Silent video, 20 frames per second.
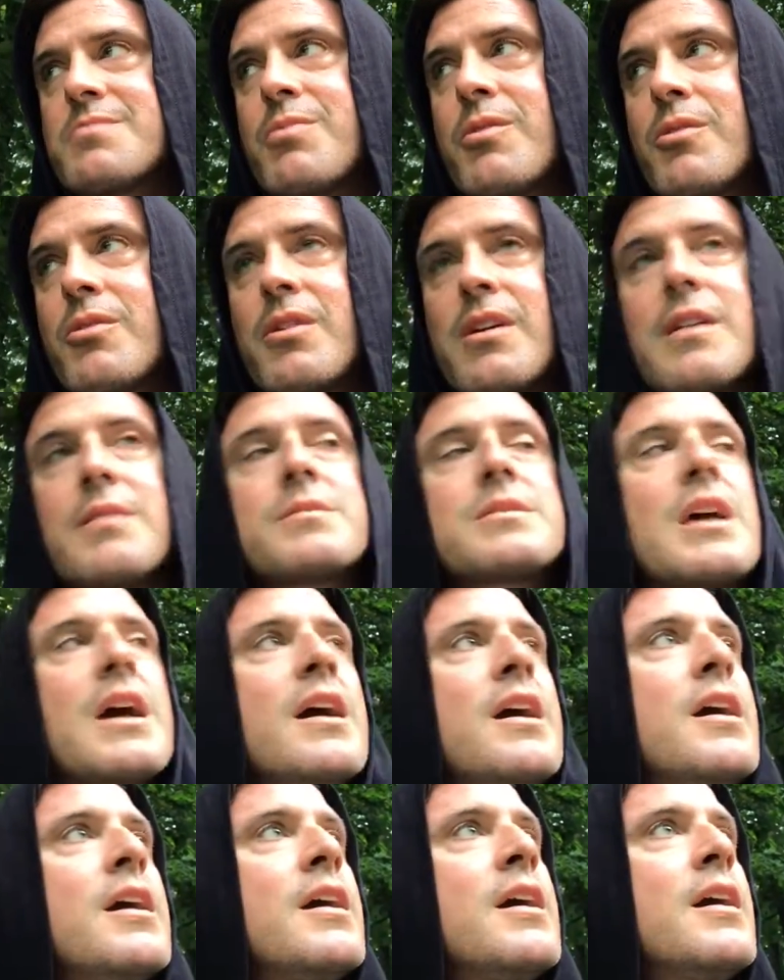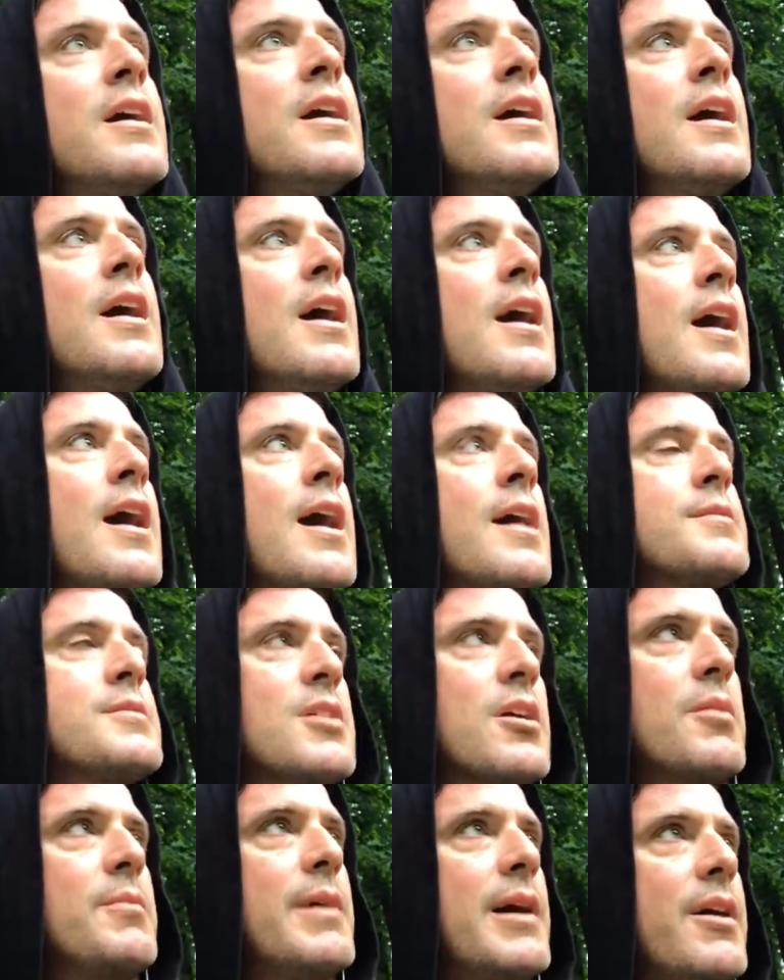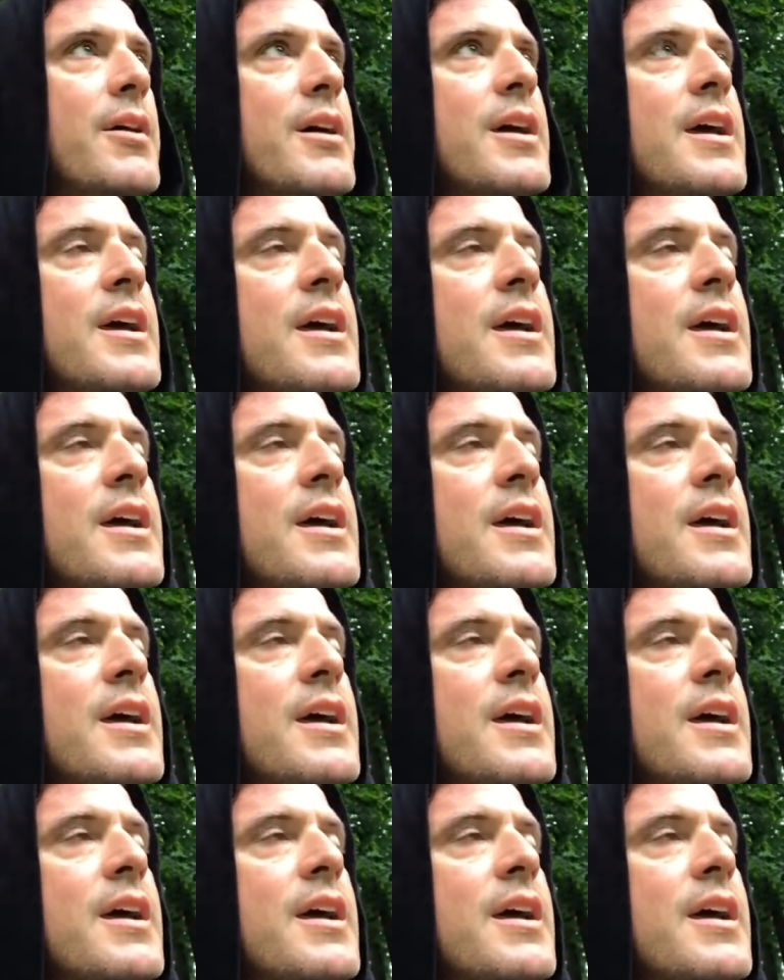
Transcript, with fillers: programs. I'm talking about